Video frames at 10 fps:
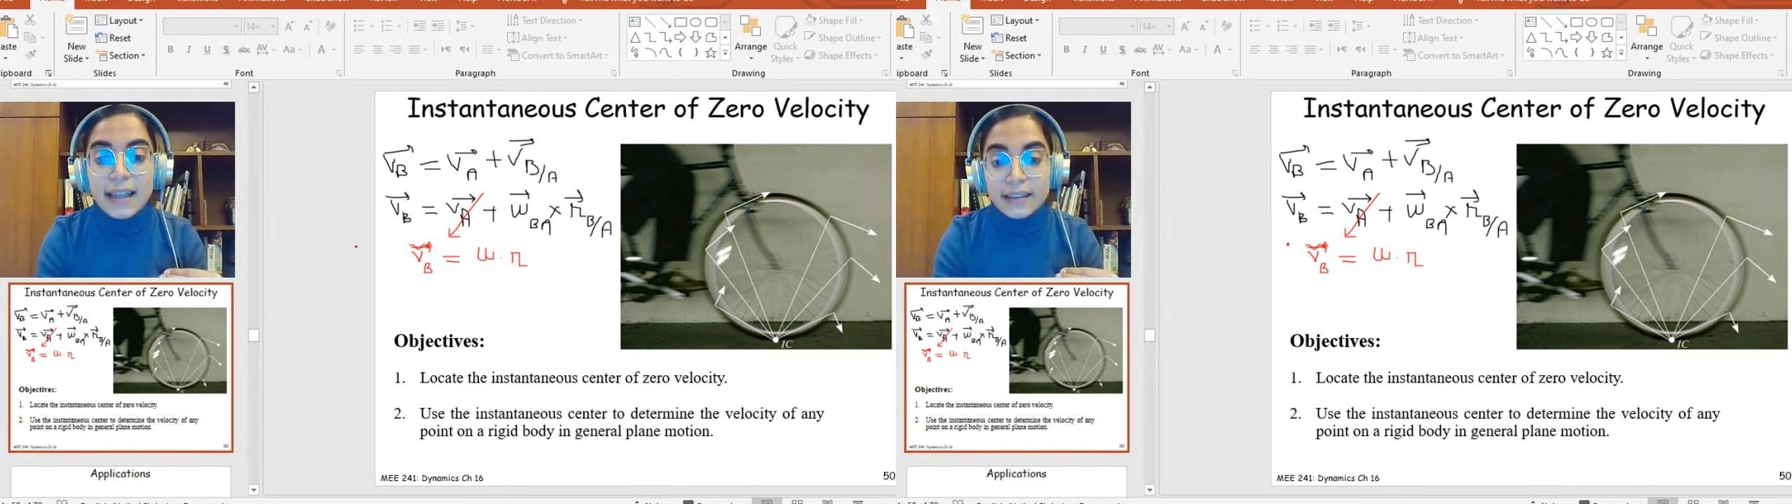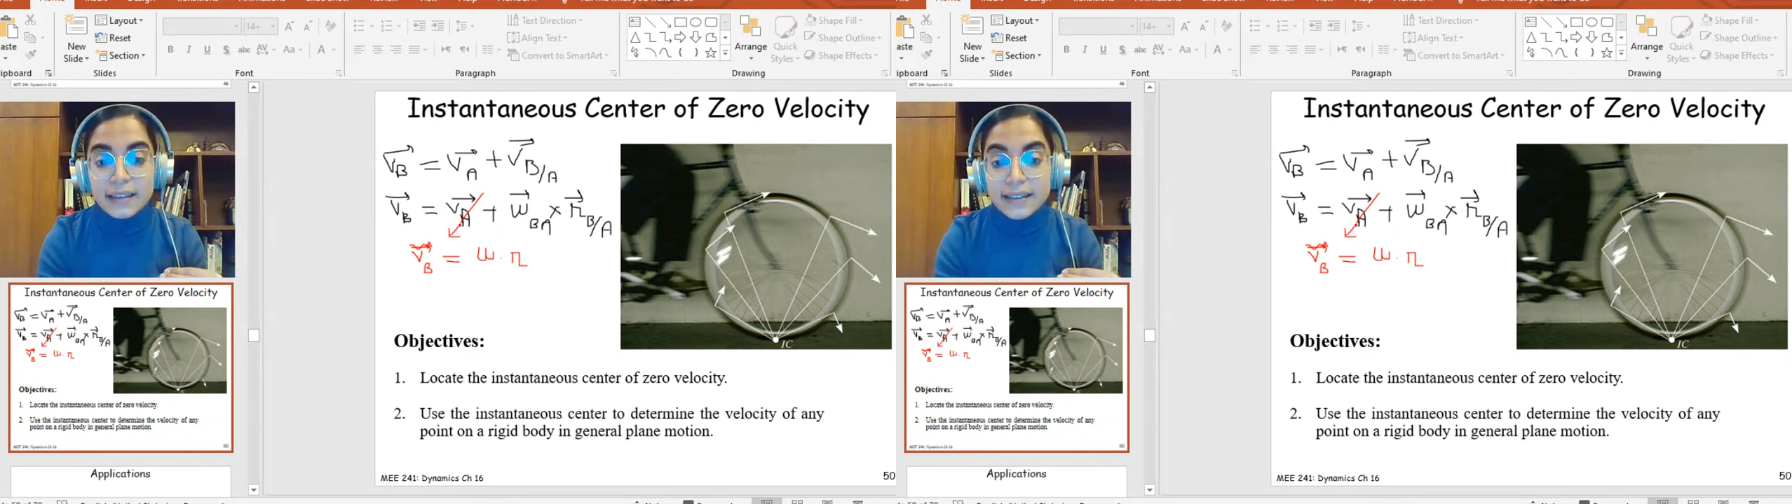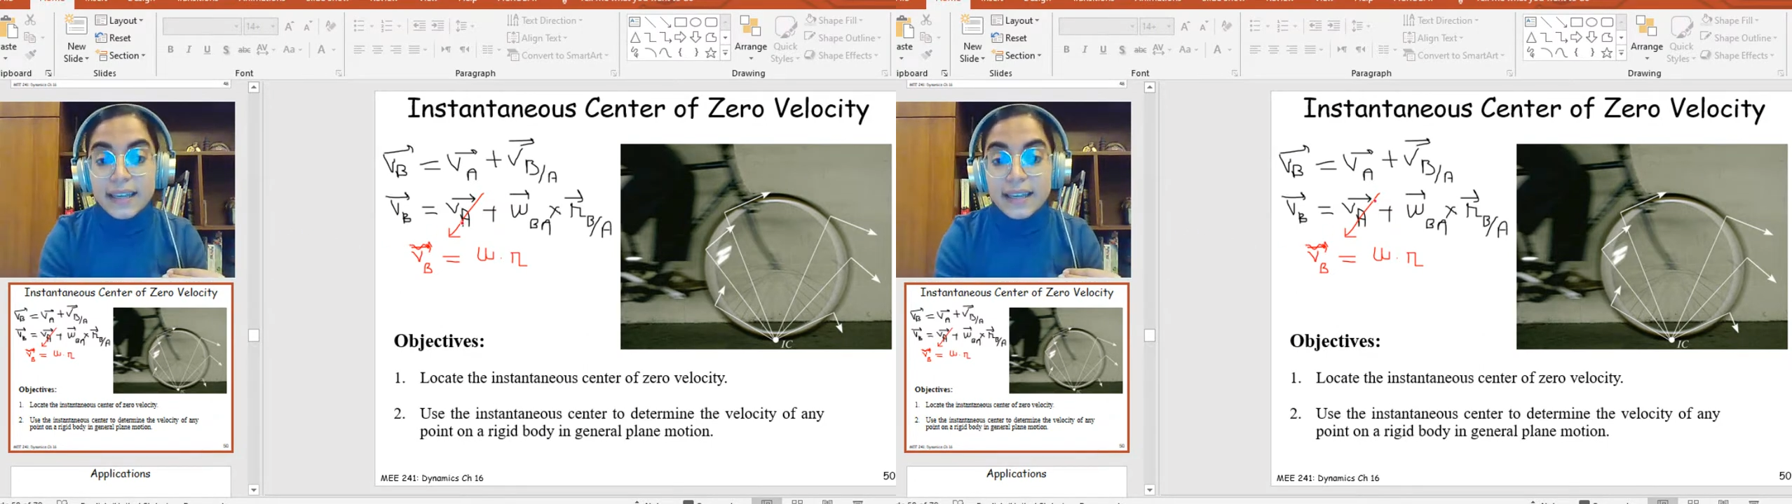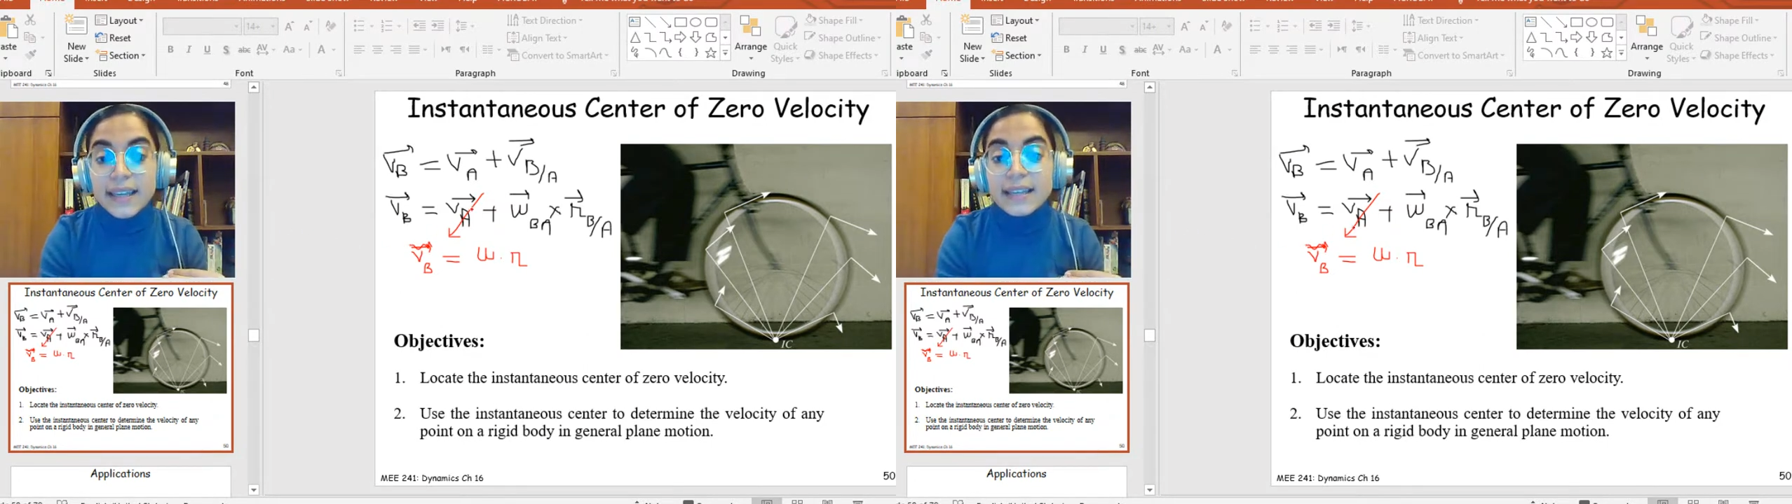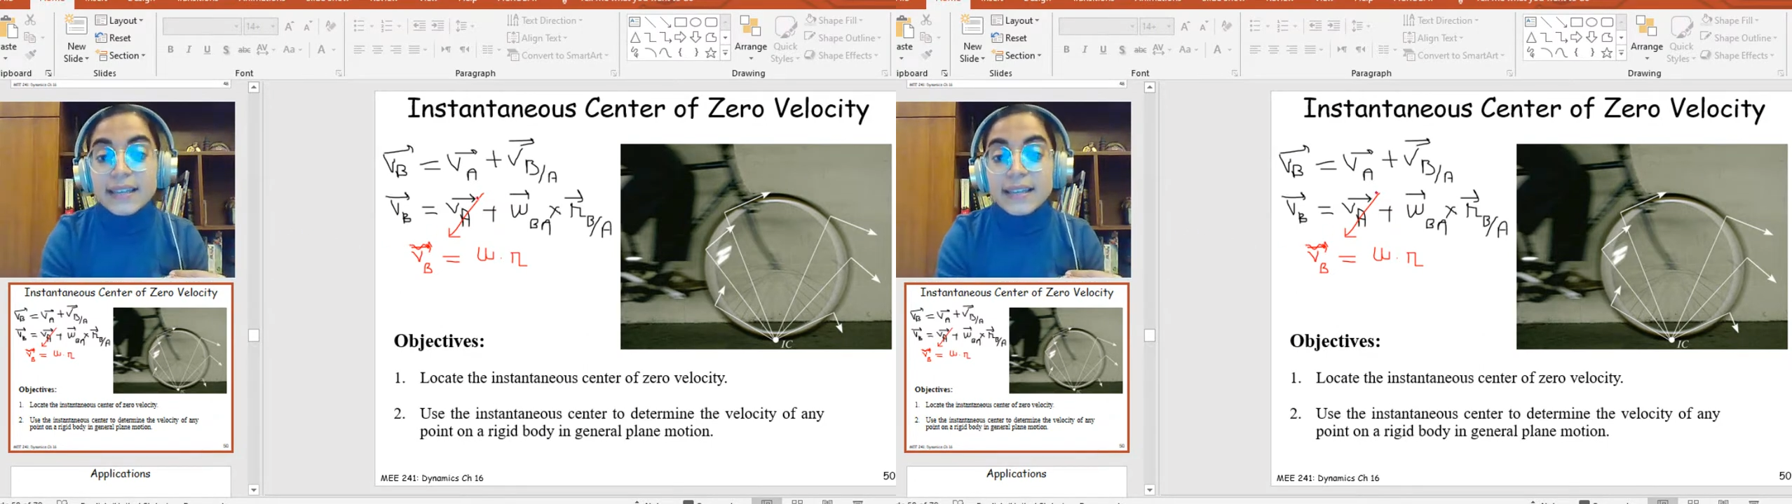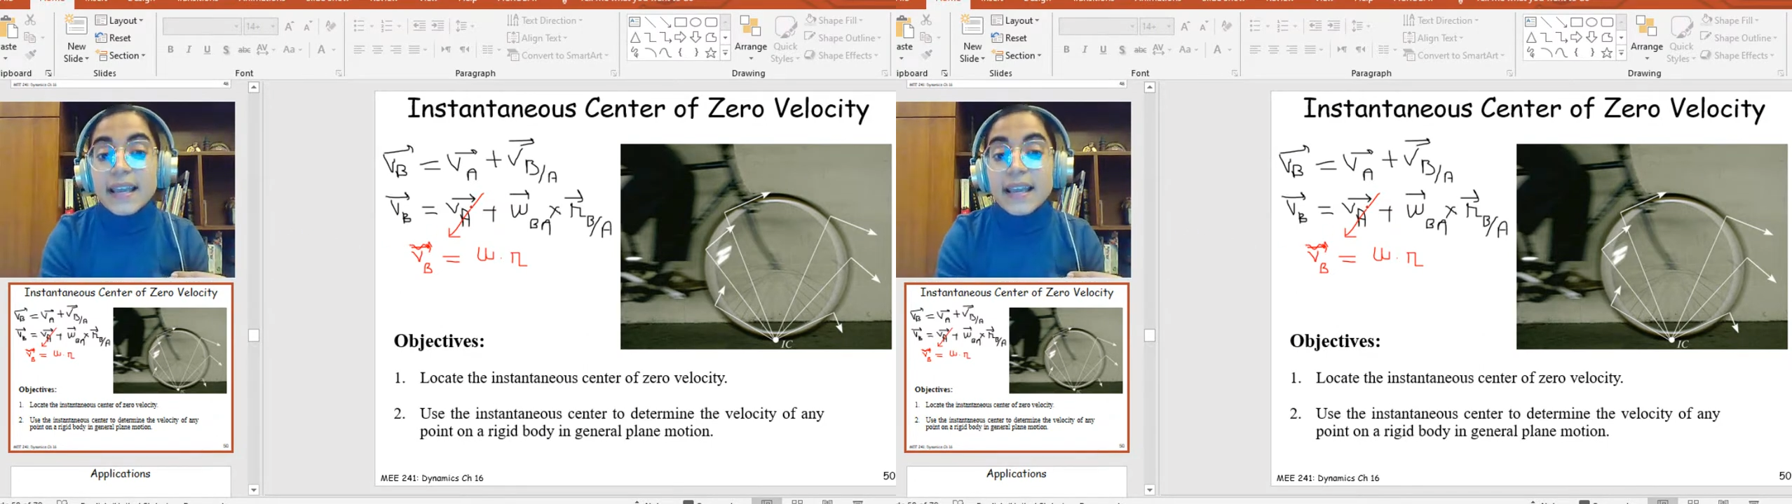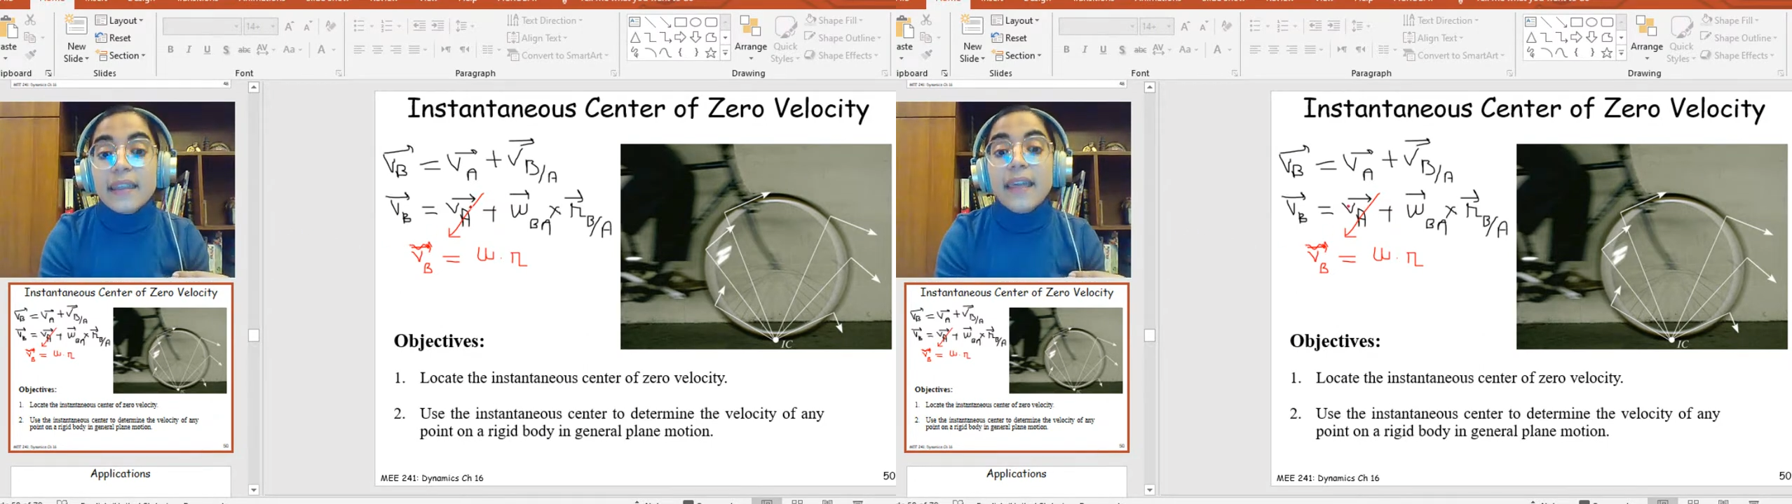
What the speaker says: like this case,